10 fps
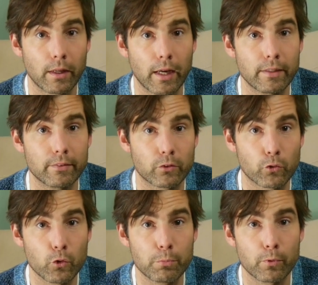and then the
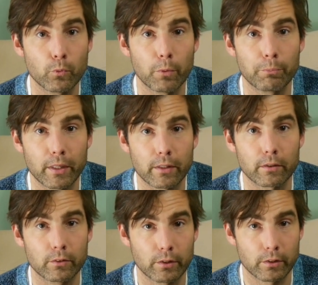group will pick
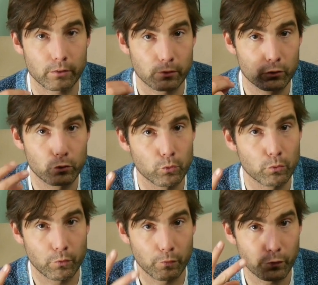their 2
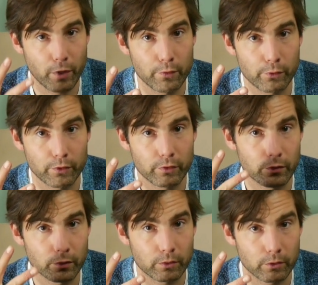favorite
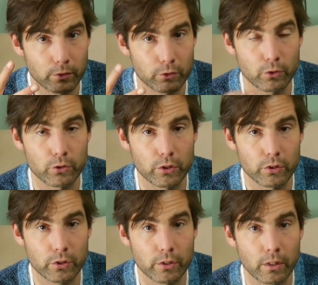solutions.